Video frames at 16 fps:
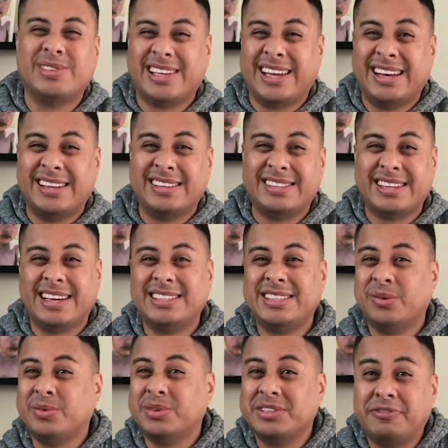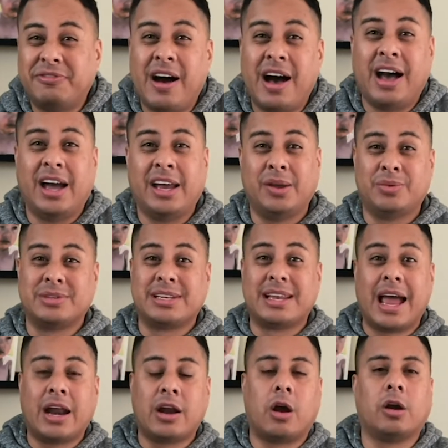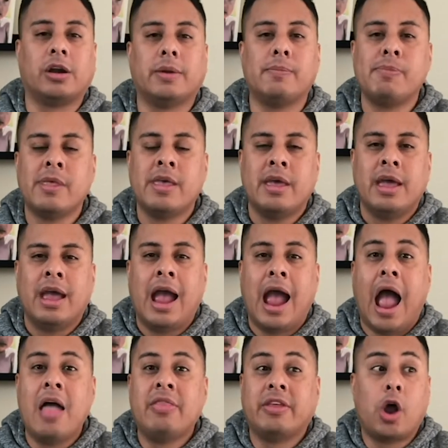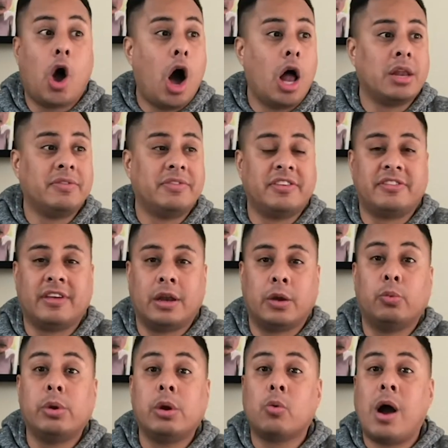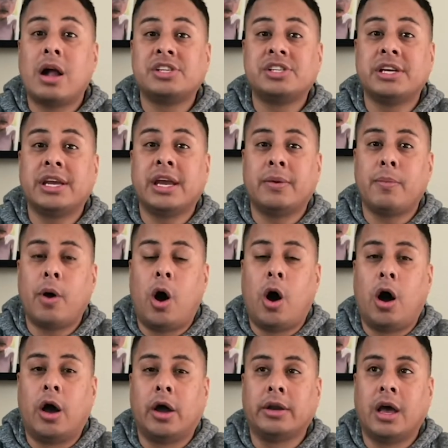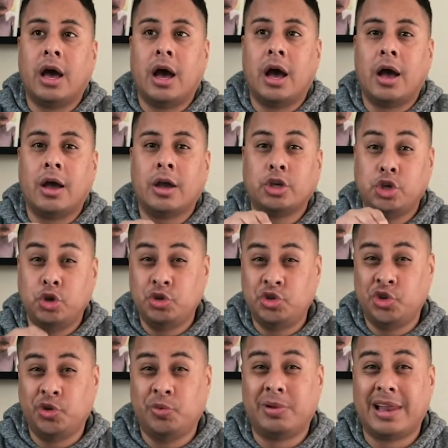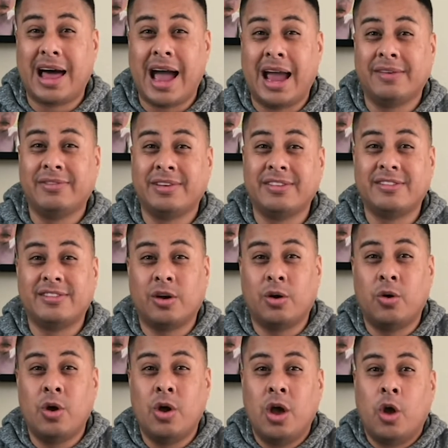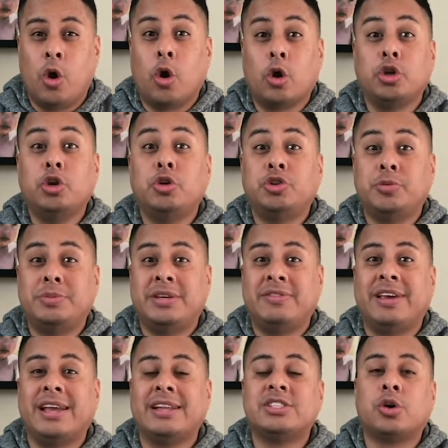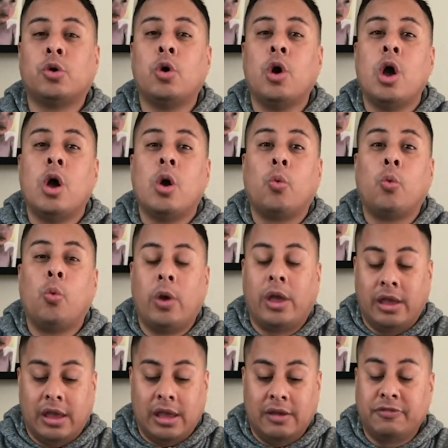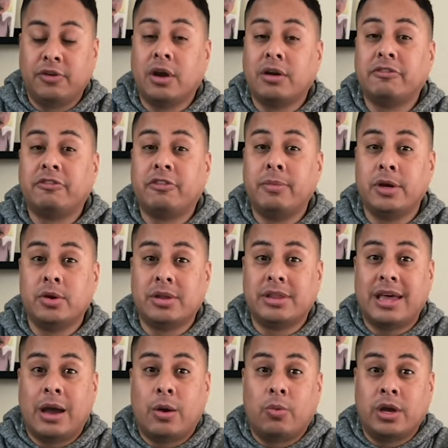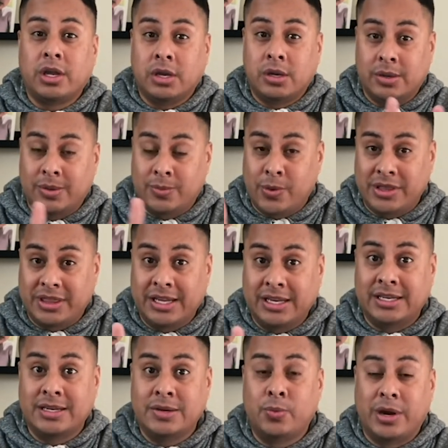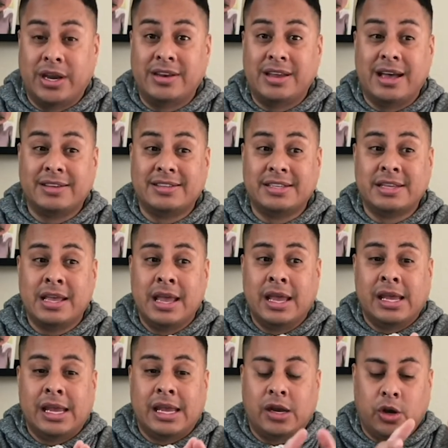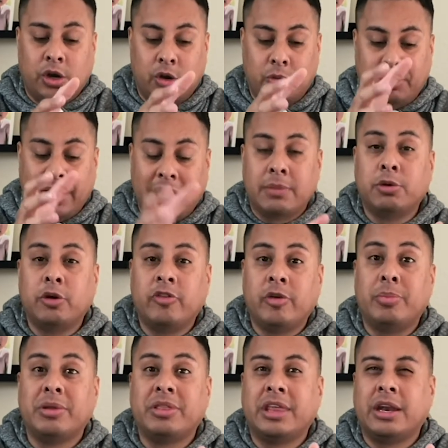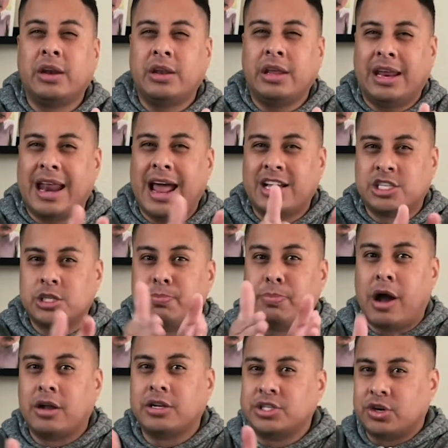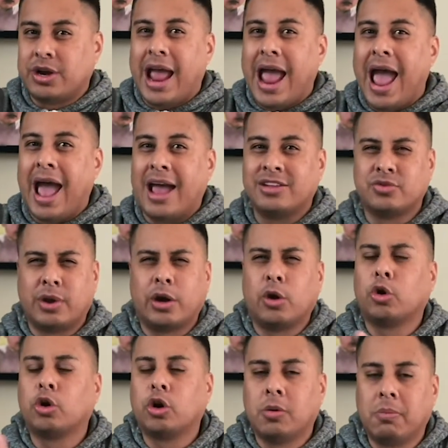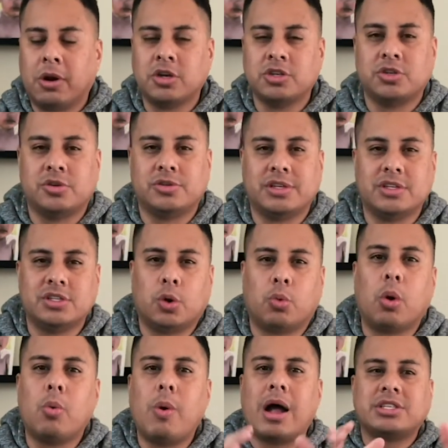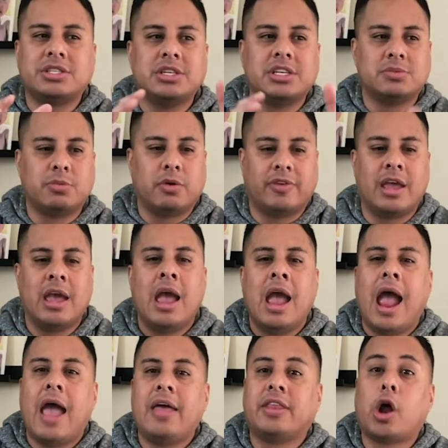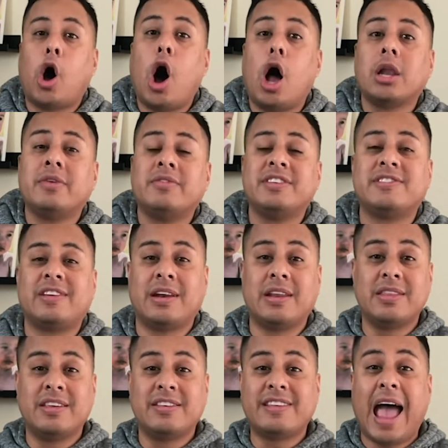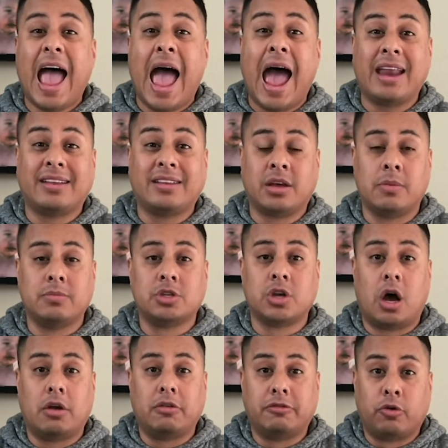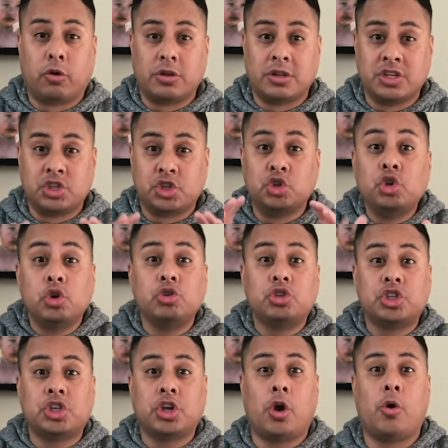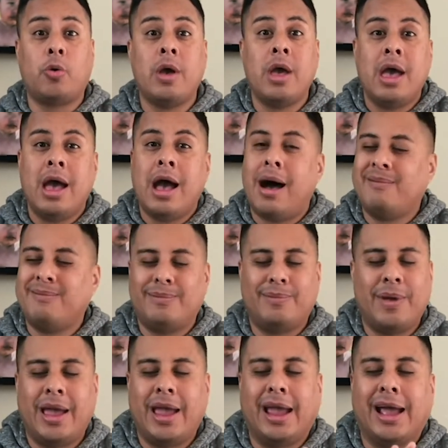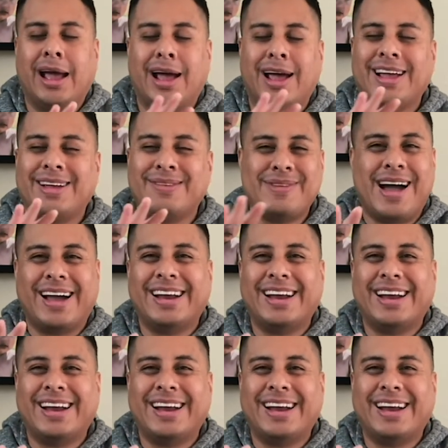innocent, it was fun, it was lighthearted. And then all of a sudden, we were watching it on YouTube Live, or YouTube TV. And so, if you're unfamiliar with that, what it does is it'll play a movie, but then it has sponsored ads, right, or commercials. And so we're watching this movie, and then all of a sudden, this ad comes on for this new show. I'm not